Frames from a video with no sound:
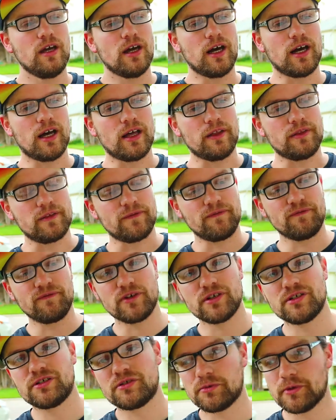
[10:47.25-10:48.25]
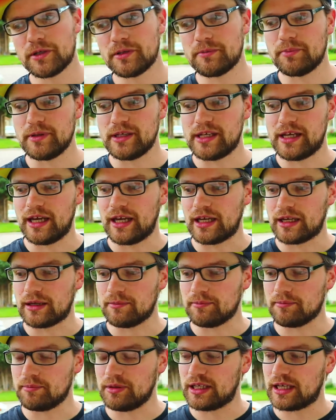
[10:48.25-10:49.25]
Uh, the first one
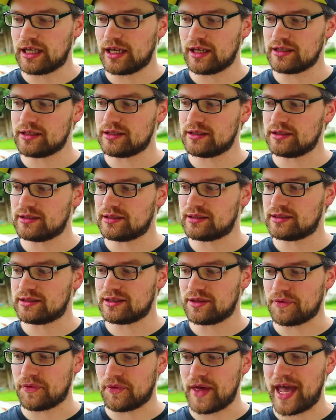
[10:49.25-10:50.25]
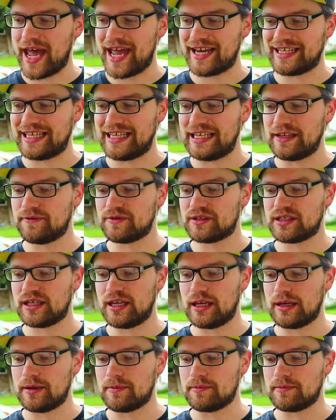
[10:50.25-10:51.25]
being because that gives
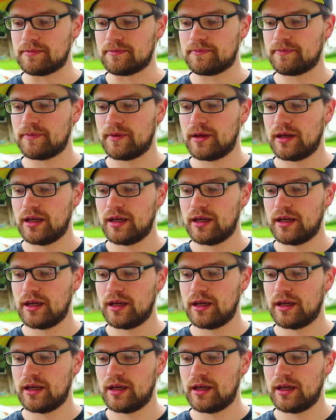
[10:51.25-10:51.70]
him